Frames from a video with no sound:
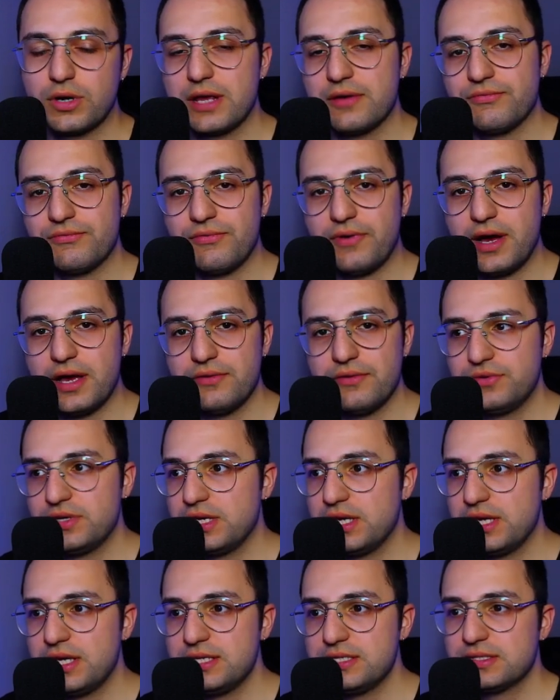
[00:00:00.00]
F5
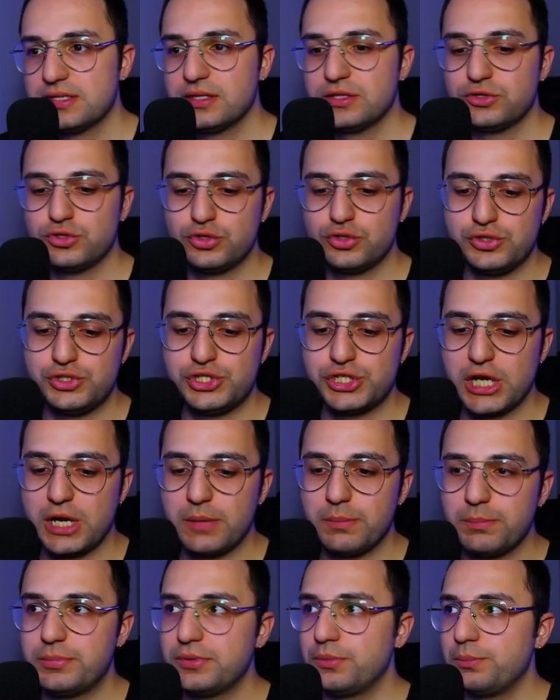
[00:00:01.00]
keys to
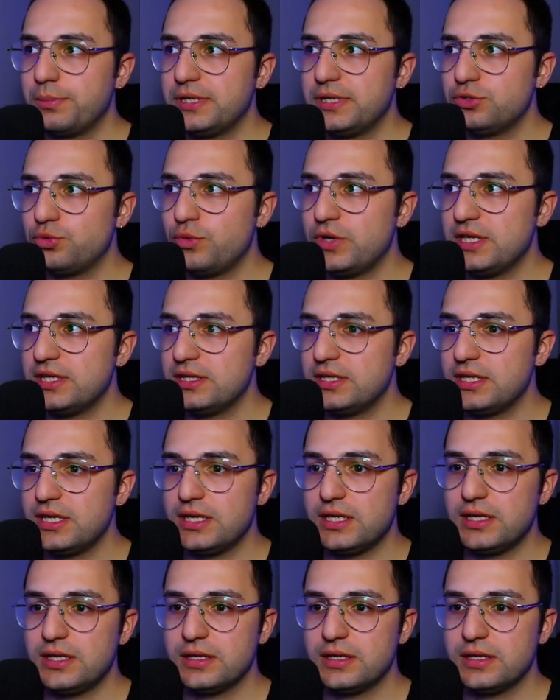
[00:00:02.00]
jump between the